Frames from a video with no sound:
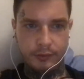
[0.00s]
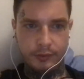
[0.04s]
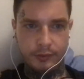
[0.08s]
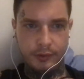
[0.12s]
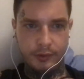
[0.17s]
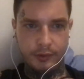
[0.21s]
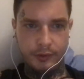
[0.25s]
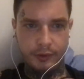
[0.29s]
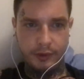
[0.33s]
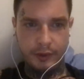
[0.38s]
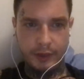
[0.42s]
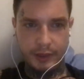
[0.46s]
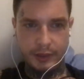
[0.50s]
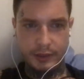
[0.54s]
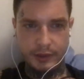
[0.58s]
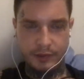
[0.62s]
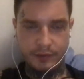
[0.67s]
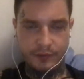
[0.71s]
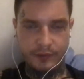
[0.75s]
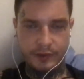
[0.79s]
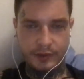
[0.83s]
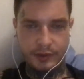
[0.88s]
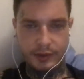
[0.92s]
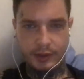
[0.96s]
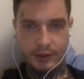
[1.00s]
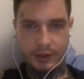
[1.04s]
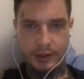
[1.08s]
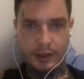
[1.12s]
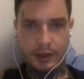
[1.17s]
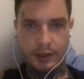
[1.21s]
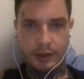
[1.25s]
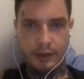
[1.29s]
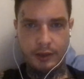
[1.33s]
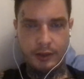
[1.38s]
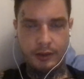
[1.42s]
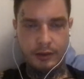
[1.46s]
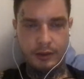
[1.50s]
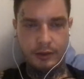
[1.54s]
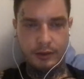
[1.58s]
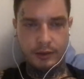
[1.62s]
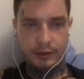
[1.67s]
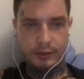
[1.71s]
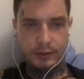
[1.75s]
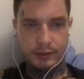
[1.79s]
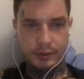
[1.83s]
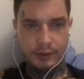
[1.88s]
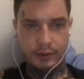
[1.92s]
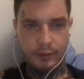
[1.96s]
They're that sophisticated
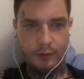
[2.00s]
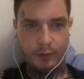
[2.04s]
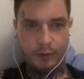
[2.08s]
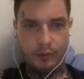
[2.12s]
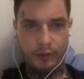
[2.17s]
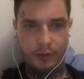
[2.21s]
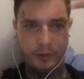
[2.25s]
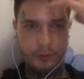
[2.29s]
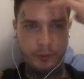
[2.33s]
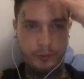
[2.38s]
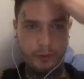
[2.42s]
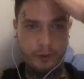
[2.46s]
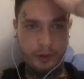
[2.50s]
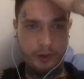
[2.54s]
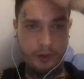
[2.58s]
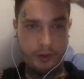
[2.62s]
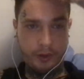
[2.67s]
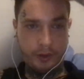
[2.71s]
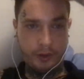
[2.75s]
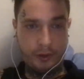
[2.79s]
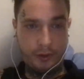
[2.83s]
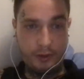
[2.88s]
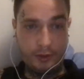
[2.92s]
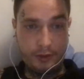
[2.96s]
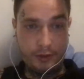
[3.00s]
to the point where